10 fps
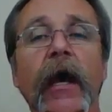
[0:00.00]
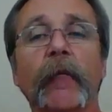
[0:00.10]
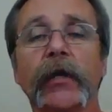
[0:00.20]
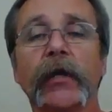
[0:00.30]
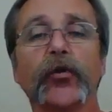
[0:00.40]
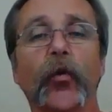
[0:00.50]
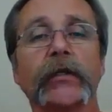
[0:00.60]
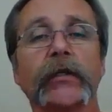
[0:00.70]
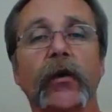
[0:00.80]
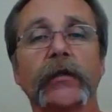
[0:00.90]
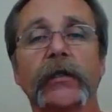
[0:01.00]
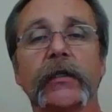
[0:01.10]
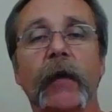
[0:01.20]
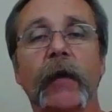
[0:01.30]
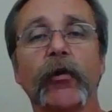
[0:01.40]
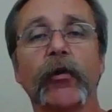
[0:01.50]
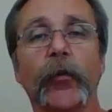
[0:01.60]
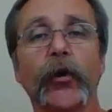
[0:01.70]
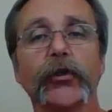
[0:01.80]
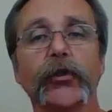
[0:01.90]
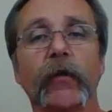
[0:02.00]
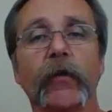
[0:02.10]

But as always, you know, as I say, I'm a real person.